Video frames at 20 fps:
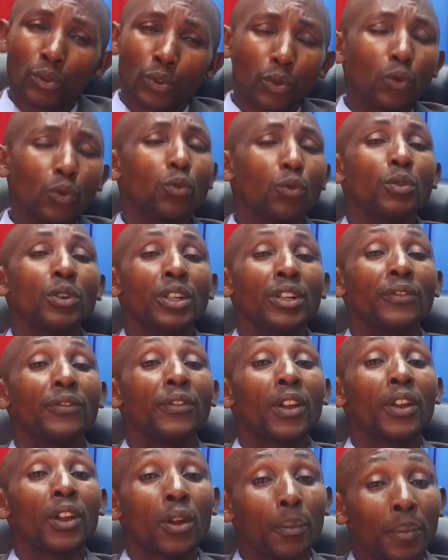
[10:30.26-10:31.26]
to
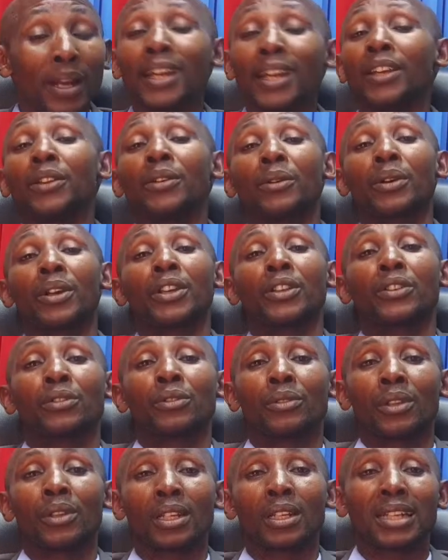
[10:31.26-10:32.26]
develop an
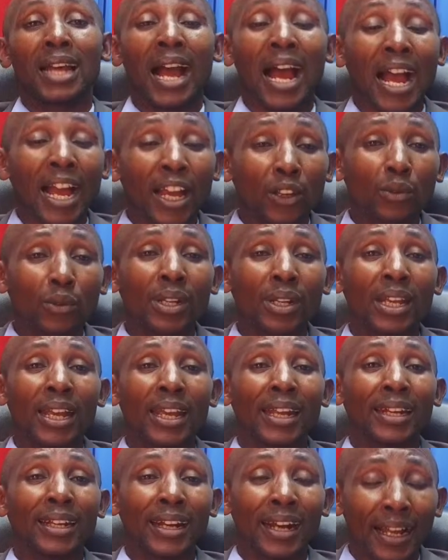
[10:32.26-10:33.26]
education that
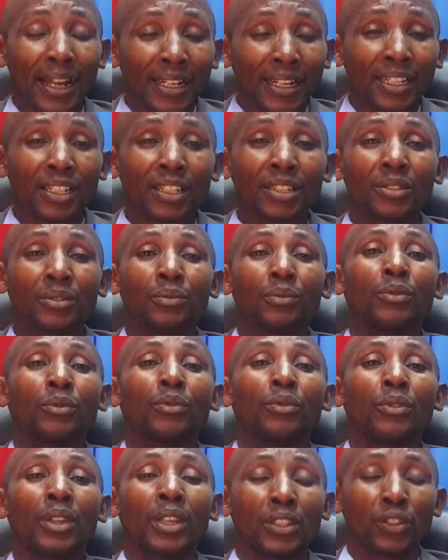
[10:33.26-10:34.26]
actually encourages
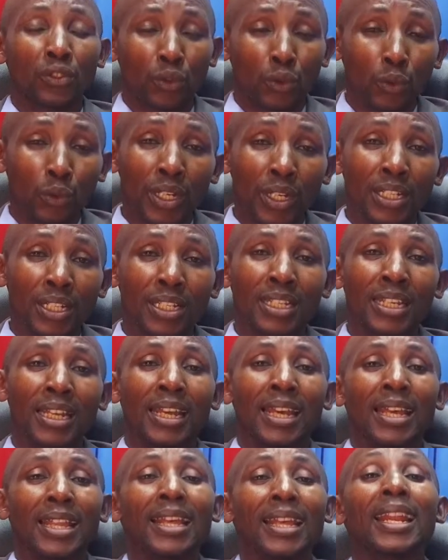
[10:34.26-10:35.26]
the students,
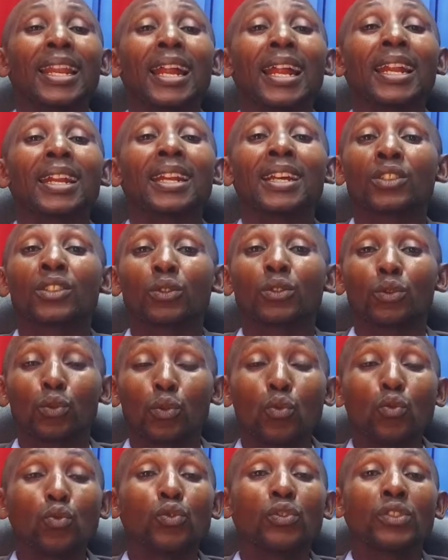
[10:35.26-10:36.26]
the learners,
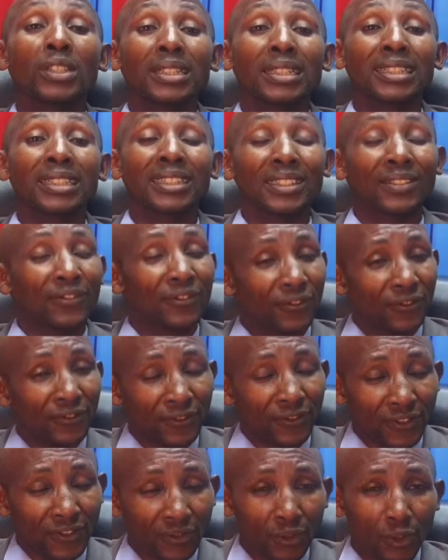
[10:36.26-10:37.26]
to
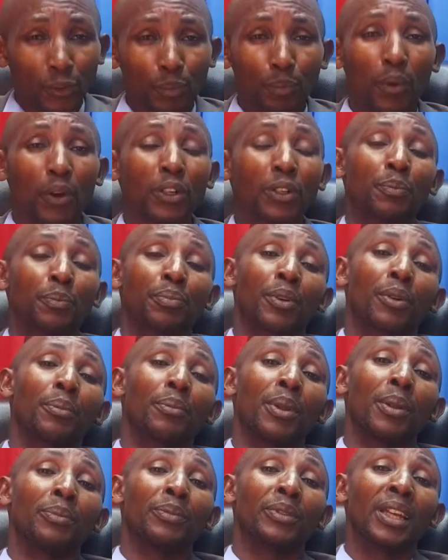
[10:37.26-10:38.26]
spot
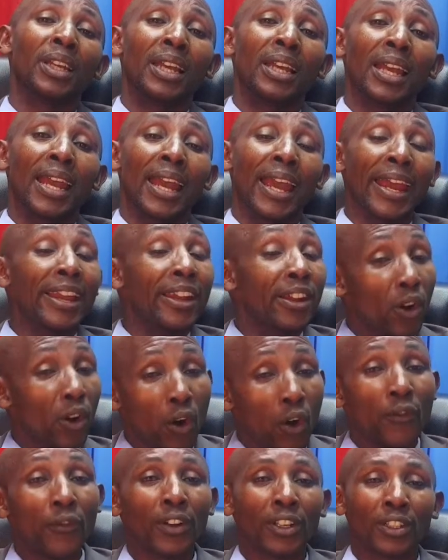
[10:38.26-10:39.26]
problems
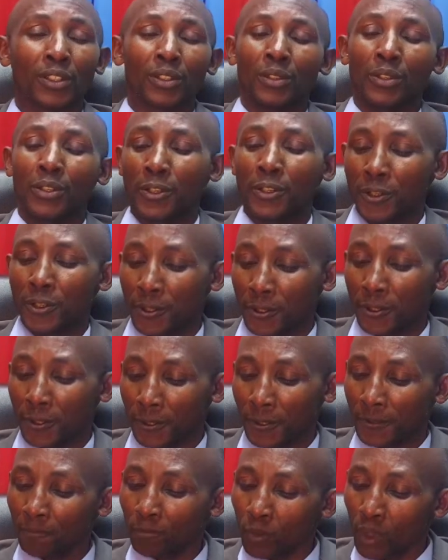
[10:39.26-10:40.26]
and offer
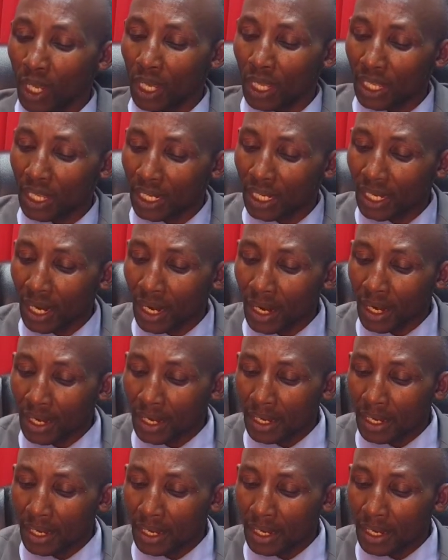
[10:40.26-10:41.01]
solutions. And then